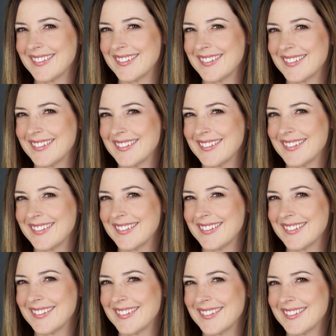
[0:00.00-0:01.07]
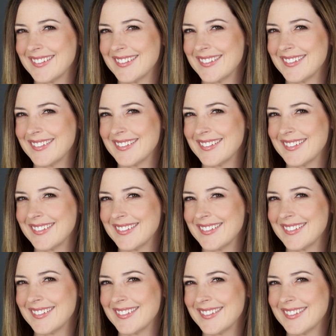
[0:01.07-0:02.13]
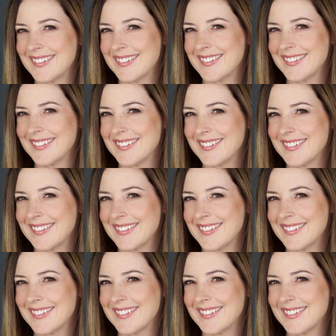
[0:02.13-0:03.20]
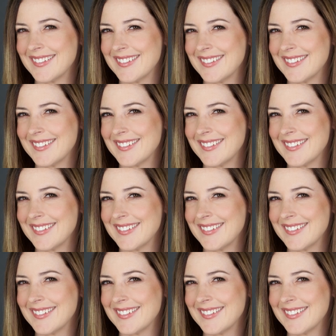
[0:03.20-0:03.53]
(not speaking)